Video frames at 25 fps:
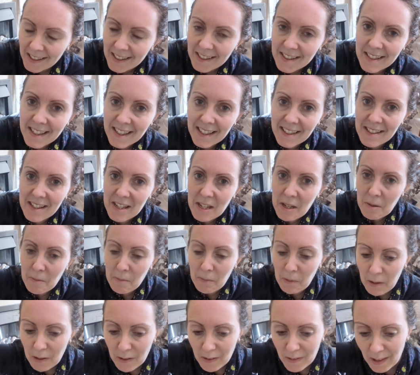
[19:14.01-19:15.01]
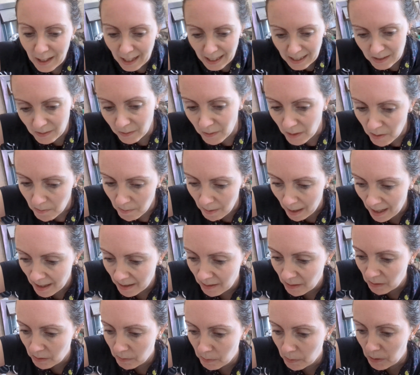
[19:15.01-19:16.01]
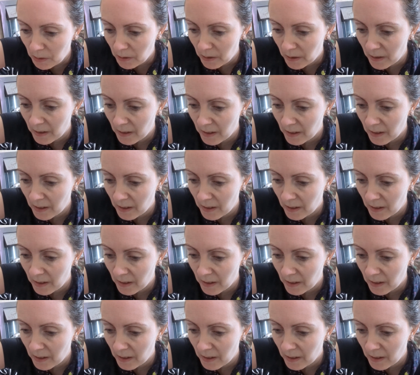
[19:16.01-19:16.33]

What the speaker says: dig deep the last few miles, but